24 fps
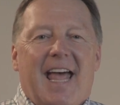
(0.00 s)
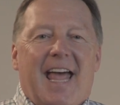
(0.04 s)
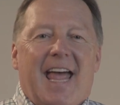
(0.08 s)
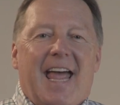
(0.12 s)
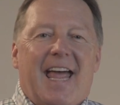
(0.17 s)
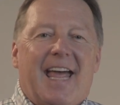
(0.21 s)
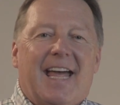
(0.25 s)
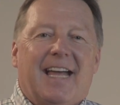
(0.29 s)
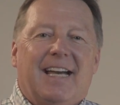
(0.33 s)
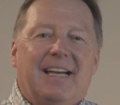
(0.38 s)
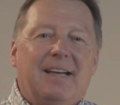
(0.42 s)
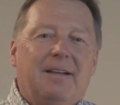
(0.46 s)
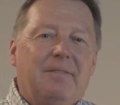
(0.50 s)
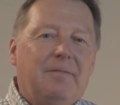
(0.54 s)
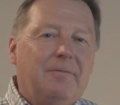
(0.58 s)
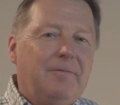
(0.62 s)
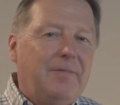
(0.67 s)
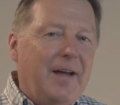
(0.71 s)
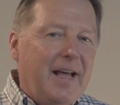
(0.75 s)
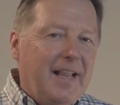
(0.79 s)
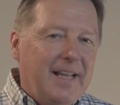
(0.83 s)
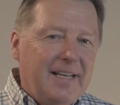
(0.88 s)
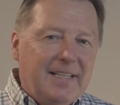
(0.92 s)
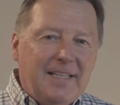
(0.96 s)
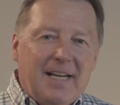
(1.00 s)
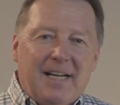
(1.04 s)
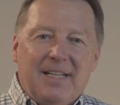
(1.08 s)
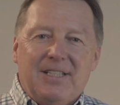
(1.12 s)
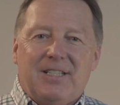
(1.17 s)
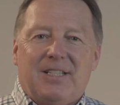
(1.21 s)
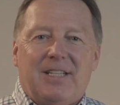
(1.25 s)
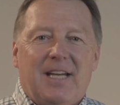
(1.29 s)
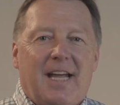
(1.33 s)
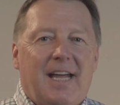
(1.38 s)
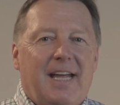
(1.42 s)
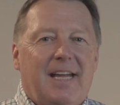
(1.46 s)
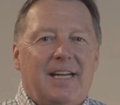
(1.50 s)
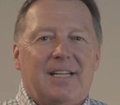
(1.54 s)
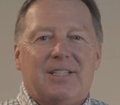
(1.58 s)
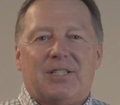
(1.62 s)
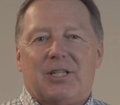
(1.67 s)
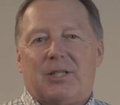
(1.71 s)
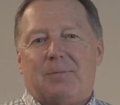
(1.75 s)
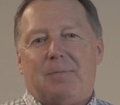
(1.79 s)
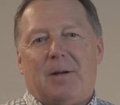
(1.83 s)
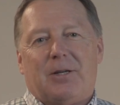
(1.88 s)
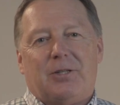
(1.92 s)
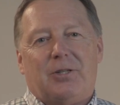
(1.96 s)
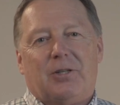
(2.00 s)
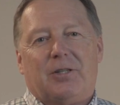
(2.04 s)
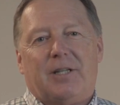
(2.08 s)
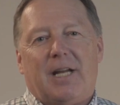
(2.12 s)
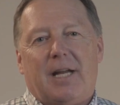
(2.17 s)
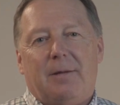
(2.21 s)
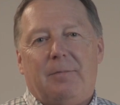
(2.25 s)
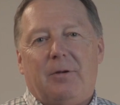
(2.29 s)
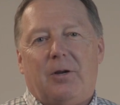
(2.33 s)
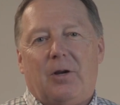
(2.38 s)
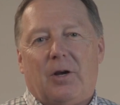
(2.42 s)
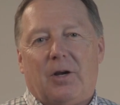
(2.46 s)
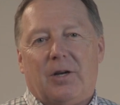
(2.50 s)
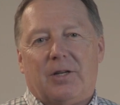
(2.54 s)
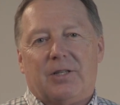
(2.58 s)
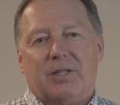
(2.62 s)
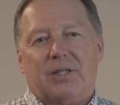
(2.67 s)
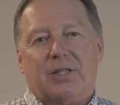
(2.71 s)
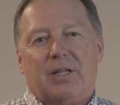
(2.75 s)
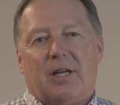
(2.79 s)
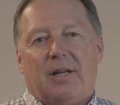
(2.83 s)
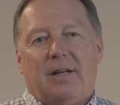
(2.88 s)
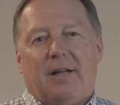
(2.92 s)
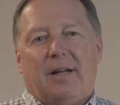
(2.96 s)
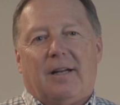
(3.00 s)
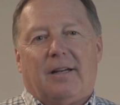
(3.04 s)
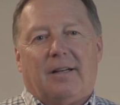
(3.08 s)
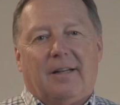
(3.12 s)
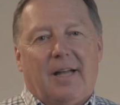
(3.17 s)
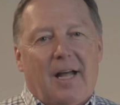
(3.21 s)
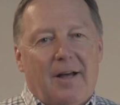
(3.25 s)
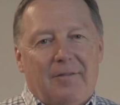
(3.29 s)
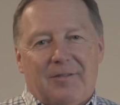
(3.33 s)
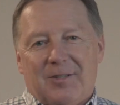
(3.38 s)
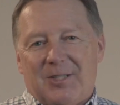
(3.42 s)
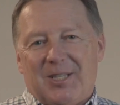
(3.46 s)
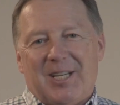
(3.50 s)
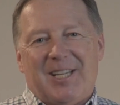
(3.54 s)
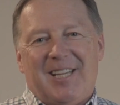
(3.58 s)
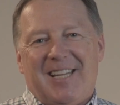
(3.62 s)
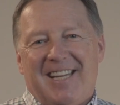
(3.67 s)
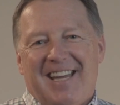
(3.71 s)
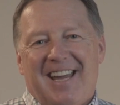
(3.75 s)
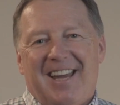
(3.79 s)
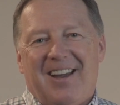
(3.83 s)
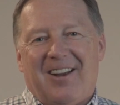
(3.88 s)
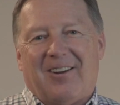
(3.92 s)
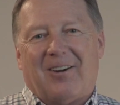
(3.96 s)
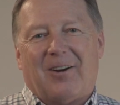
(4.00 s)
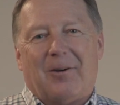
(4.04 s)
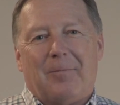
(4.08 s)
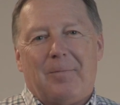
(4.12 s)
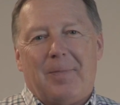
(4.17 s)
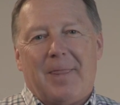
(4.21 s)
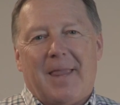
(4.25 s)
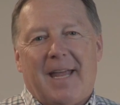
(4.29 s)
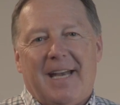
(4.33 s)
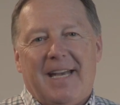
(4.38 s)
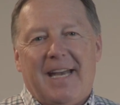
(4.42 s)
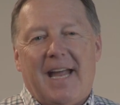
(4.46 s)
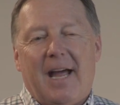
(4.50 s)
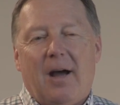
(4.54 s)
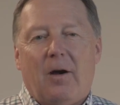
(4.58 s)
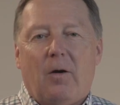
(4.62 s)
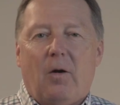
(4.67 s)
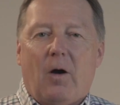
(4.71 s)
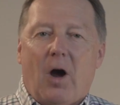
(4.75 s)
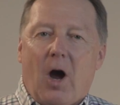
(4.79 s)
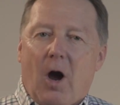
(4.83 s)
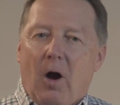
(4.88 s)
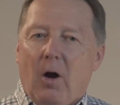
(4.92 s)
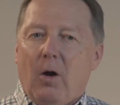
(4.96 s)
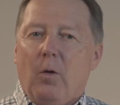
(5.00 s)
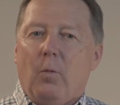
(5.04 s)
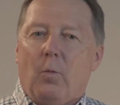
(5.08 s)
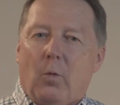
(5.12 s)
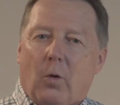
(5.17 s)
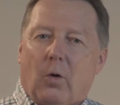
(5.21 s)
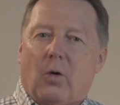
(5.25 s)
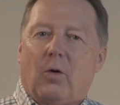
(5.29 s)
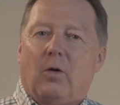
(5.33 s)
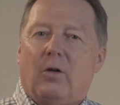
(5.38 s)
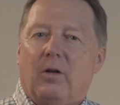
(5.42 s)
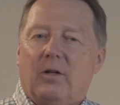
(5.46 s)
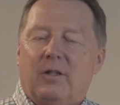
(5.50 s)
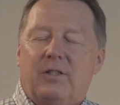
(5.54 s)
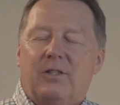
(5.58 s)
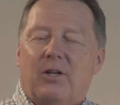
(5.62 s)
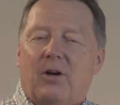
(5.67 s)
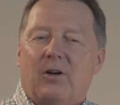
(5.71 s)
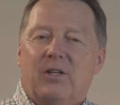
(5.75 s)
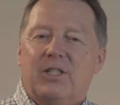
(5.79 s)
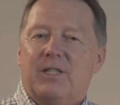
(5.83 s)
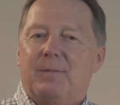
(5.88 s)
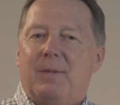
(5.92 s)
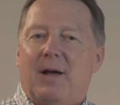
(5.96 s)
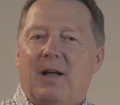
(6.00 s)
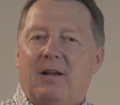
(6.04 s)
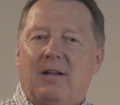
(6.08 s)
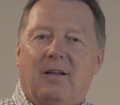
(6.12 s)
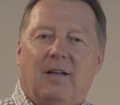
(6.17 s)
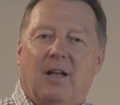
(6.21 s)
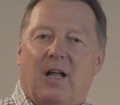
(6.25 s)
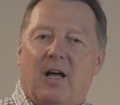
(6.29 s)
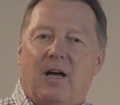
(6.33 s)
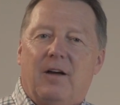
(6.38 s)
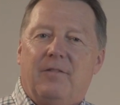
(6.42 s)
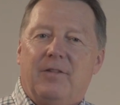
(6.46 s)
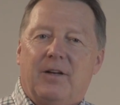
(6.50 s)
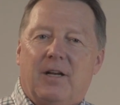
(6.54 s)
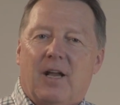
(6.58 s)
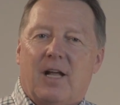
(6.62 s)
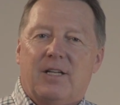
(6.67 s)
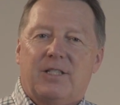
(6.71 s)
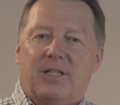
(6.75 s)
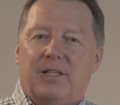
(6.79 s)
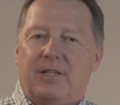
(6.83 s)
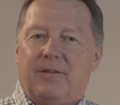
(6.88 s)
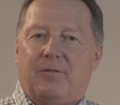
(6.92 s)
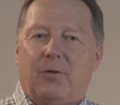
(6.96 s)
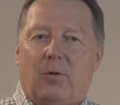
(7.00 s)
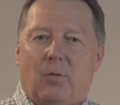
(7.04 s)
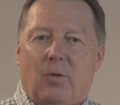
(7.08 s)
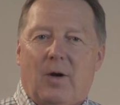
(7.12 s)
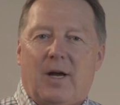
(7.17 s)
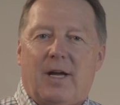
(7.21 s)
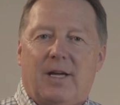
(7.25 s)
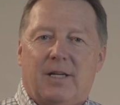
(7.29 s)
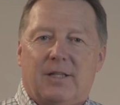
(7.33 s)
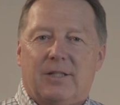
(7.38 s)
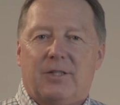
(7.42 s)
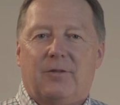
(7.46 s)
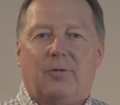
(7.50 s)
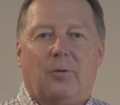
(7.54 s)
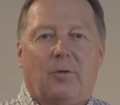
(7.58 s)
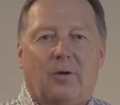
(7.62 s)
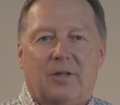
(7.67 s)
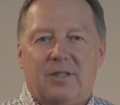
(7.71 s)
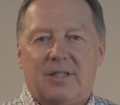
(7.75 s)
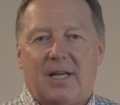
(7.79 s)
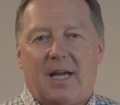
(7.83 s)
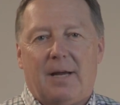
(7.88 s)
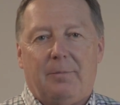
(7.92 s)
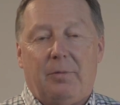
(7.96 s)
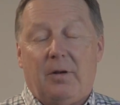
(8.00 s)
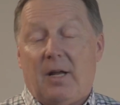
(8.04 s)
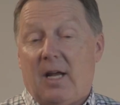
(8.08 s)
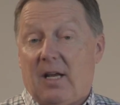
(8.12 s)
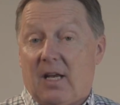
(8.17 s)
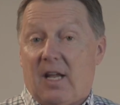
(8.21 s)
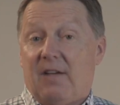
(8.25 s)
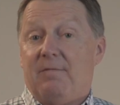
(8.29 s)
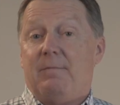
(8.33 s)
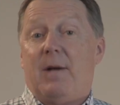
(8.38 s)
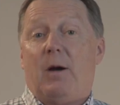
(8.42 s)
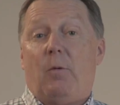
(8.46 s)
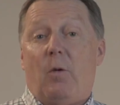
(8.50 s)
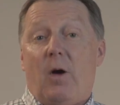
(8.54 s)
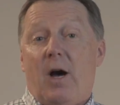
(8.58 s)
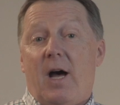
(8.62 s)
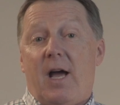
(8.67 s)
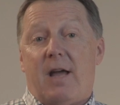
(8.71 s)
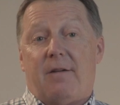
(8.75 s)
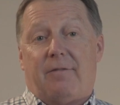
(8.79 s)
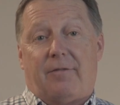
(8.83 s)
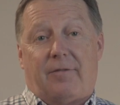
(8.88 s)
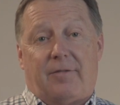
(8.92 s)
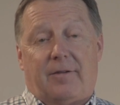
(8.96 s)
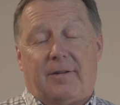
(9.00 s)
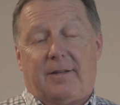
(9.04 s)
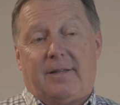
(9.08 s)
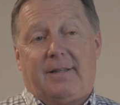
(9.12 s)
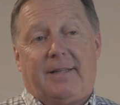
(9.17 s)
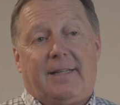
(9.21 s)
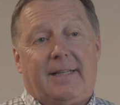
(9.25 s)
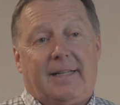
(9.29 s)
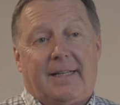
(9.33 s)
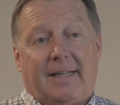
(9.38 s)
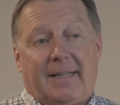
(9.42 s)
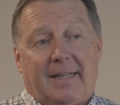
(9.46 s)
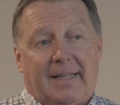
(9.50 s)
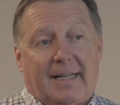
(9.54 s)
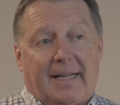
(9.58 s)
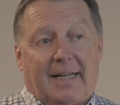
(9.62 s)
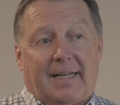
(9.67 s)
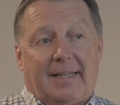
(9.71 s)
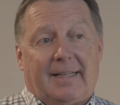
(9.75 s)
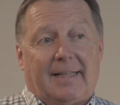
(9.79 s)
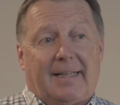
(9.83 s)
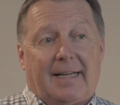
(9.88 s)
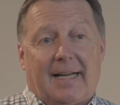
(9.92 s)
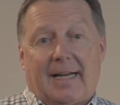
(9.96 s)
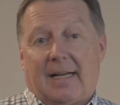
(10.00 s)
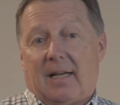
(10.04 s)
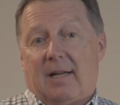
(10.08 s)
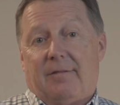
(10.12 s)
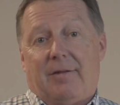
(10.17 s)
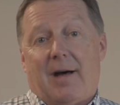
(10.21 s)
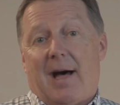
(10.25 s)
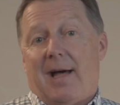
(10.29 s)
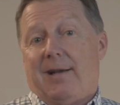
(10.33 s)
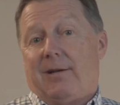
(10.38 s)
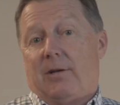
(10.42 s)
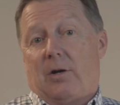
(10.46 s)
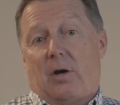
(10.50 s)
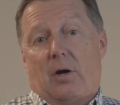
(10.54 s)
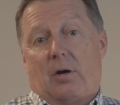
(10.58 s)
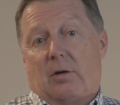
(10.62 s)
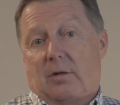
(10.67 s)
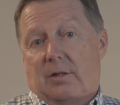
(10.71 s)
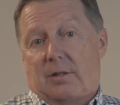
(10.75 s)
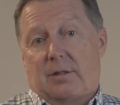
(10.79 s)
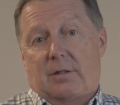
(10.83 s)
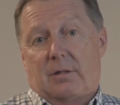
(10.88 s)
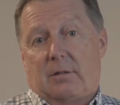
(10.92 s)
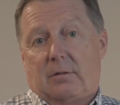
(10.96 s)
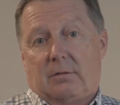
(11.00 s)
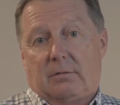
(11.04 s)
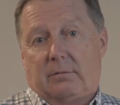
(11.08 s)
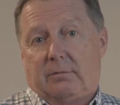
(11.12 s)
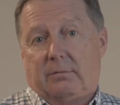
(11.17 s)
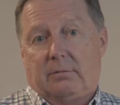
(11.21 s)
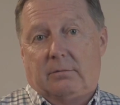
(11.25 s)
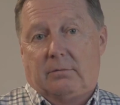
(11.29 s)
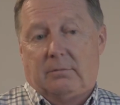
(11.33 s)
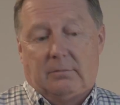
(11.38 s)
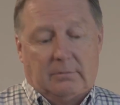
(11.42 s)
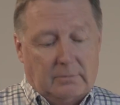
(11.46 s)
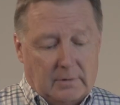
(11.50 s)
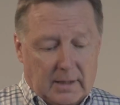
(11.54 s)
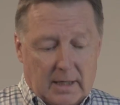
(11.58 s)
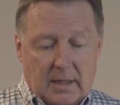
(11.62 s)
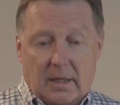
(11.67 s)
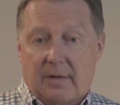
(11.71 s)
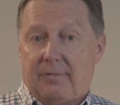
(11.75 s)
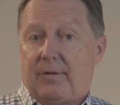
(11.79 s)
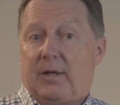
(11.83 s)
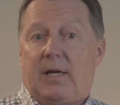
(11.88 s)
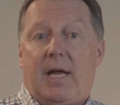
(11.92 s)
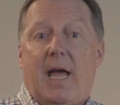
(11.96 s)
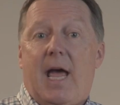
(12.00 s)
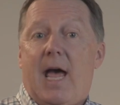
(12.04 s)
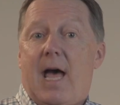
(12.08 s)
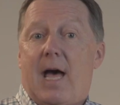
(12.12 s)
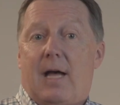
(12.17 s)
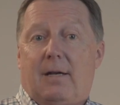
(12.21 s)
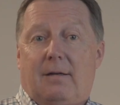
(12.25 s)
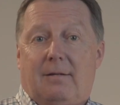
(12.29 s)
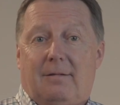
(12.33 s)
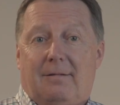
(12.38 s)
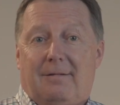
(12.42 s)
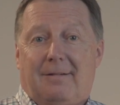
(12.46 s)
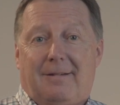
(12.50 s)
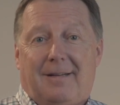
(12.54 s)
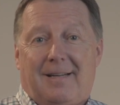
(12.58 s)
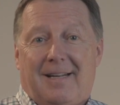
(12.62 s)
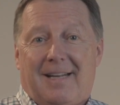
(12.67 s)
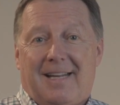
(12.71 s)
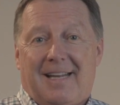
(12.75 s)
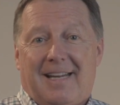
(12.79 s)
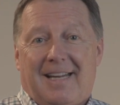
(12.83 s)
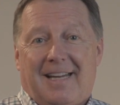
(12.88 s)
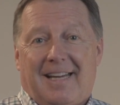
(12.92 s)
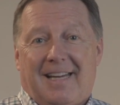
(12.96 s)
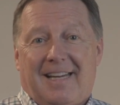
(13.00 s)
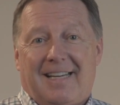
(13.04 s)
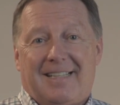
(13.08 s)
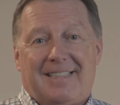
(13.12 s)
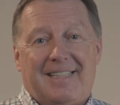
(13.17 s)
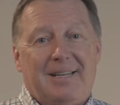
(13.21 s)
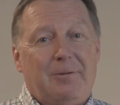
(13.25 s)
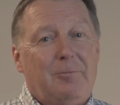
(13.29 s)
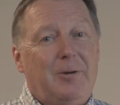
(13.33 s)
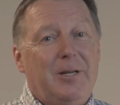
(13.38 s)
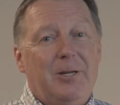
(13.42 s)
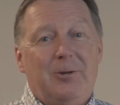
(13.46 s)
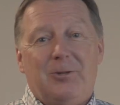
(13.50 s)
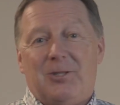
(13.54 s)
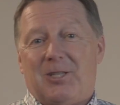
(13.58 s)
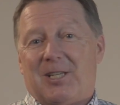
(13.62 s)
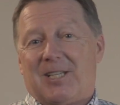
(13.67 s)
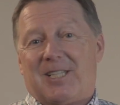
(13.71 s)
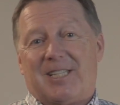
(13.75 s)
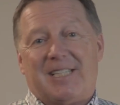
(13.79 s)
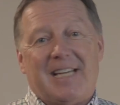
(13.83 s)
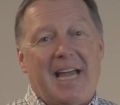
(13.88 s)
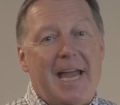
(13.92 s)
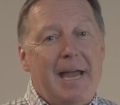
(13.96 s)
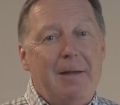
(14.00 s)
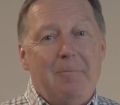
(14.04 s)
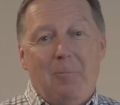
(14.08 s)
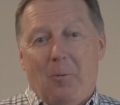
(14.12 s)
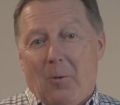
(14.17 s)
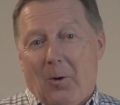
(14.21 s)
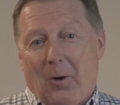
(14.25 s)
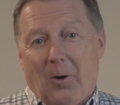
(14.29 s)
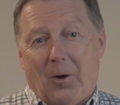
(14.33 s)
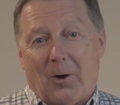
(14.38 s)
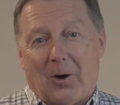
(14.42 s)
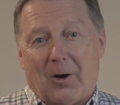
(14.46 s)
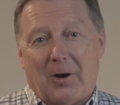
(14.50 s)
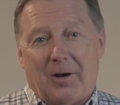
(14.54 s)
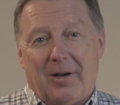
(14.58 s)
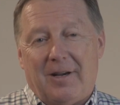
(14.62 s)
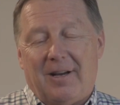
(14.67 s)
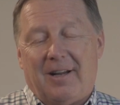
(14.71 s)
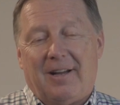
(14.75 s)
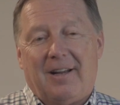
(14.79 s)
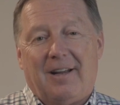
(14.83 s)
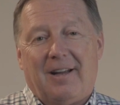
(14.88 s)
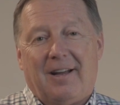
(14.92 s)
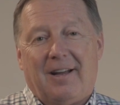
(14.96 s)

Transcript: And Valentine's Day is a special day because love is in the air. Now, our world talks about love in lots of different ways. For example, I love my wife. I love hot dogs. I love the cat. You see, we use the same word,